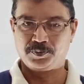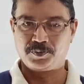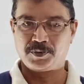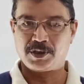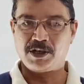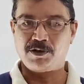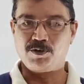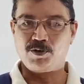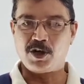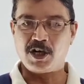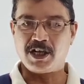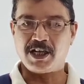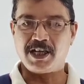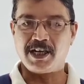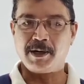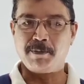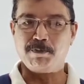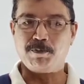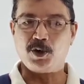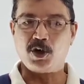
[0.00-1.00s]
Now what
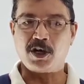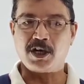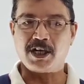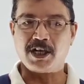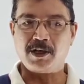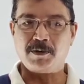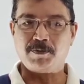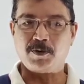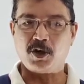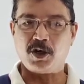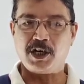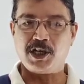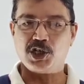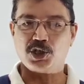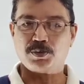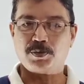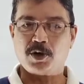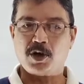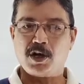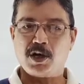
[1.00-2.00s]
are important
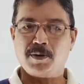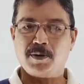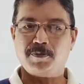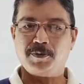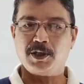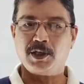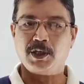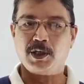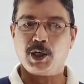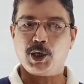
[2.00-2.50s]
points from